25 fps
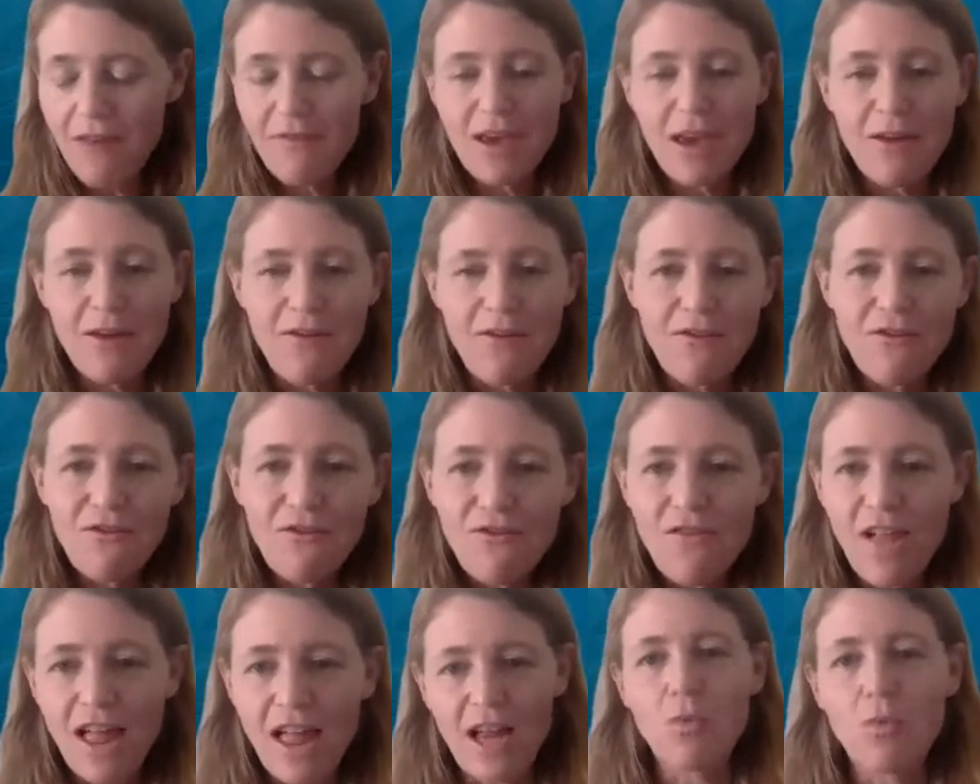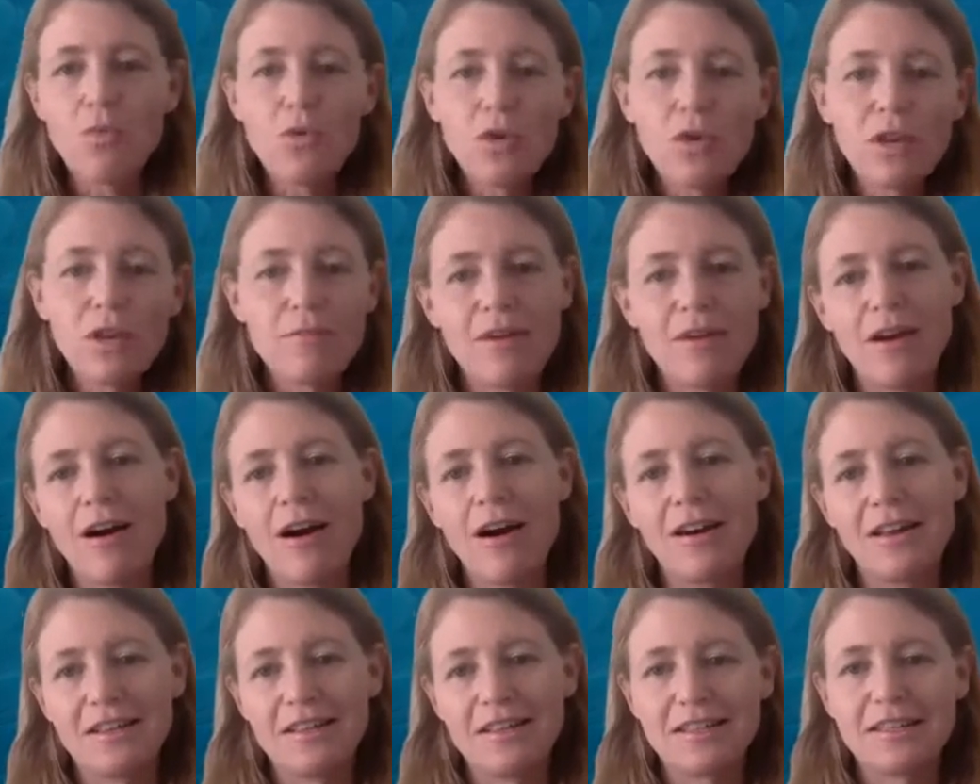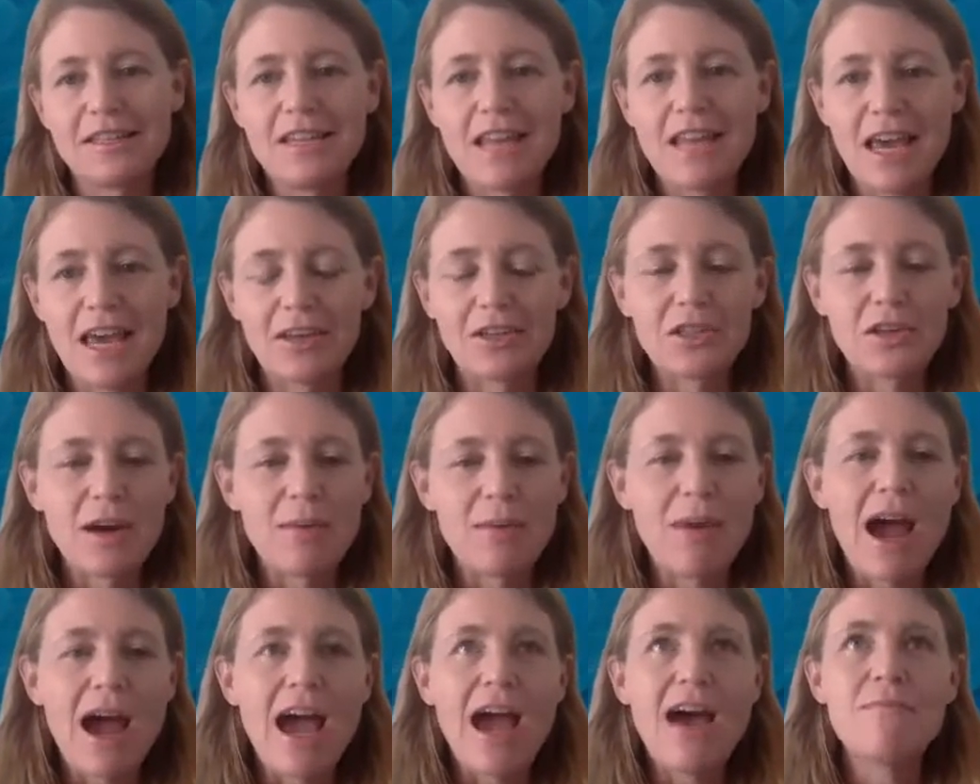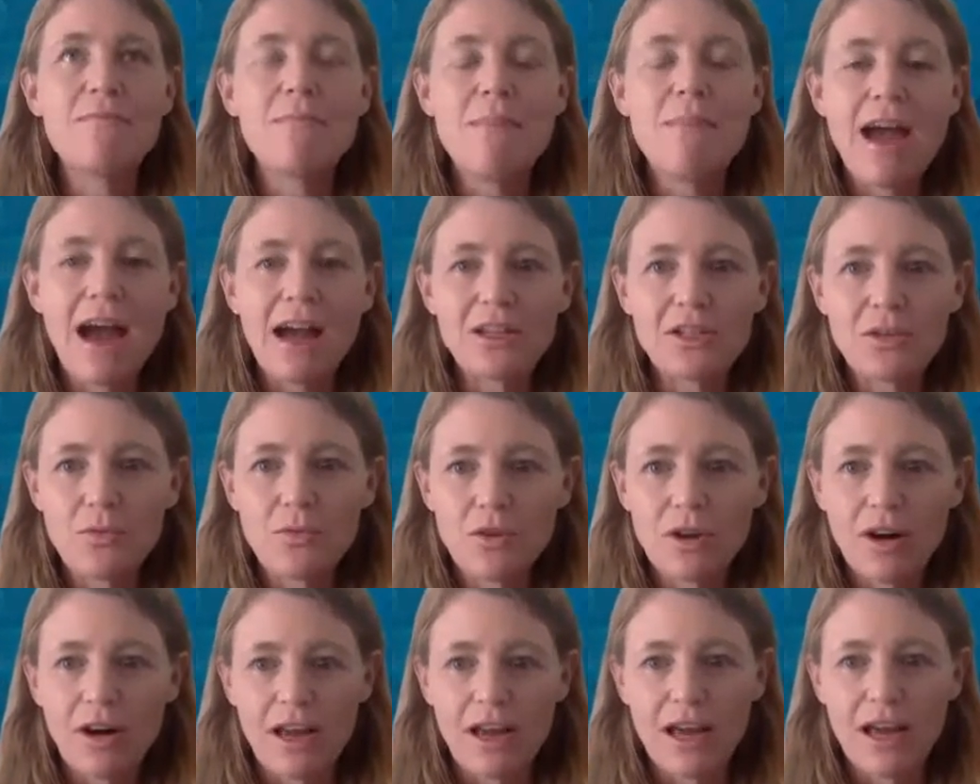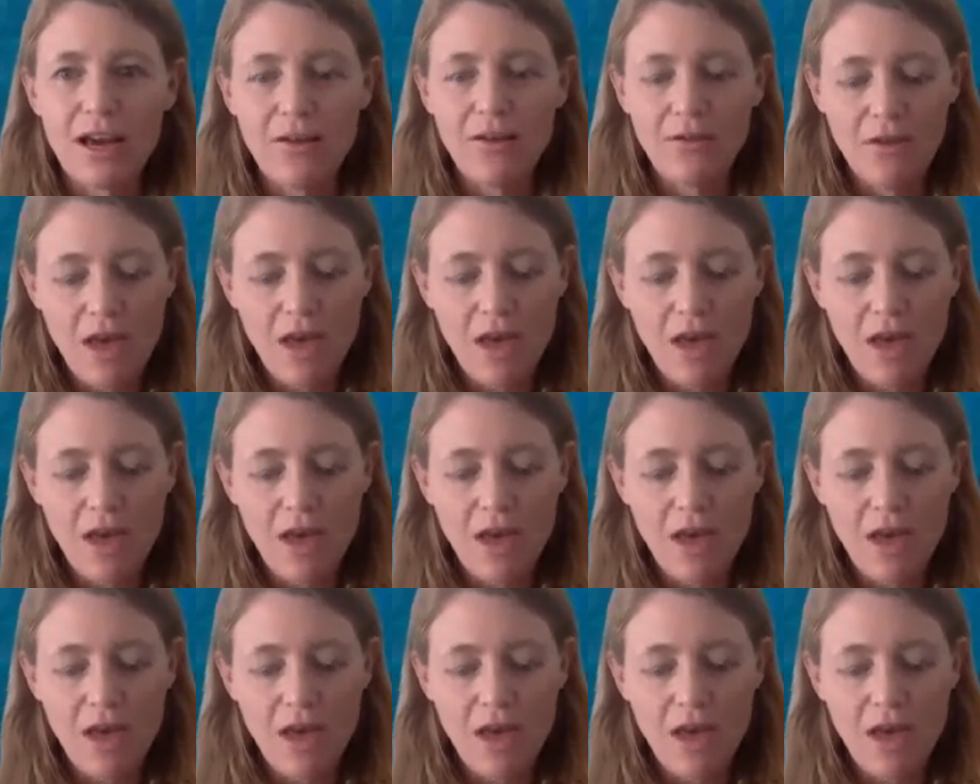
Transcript: a really big audience today. So I imagine we're going to have